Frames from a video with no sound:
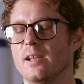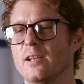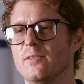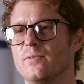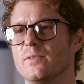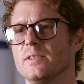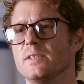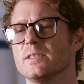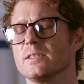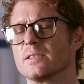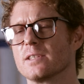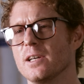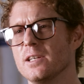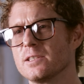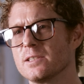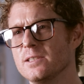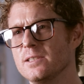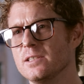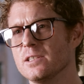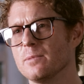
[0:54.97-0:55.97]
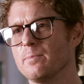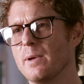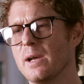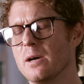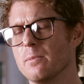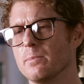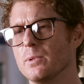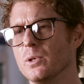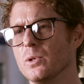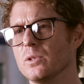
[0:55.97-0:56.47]
If the discussion is
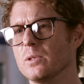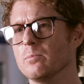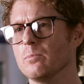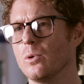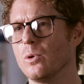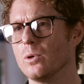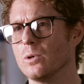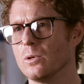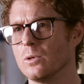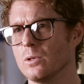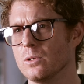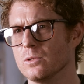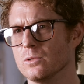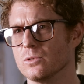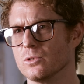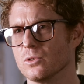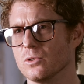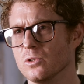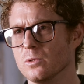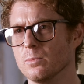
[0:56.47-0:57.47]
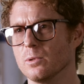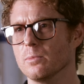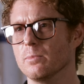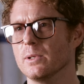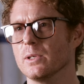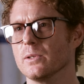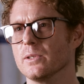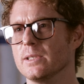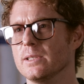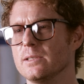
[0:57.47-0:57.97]
about building more durable
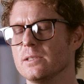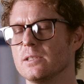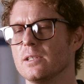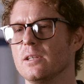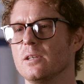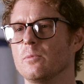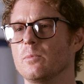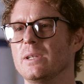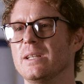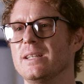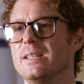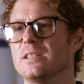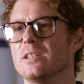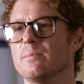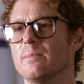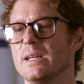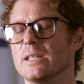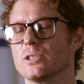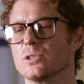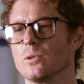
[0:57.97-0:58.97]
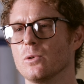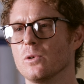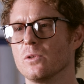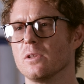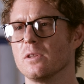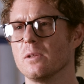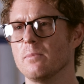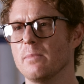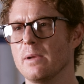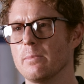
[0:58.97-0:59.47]
buildings, we need to make sure
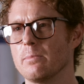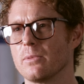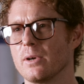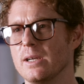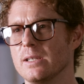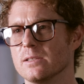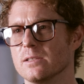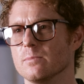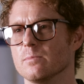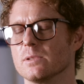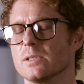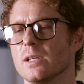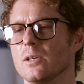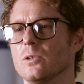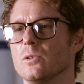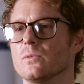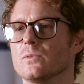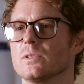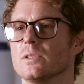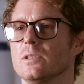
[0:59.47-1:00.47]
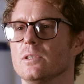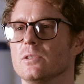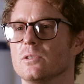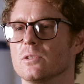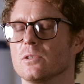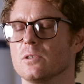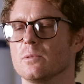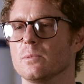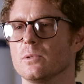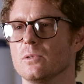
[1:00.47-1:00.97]
that the membranes themselves are
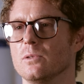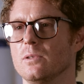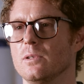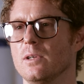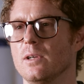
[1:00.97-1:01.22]
durable.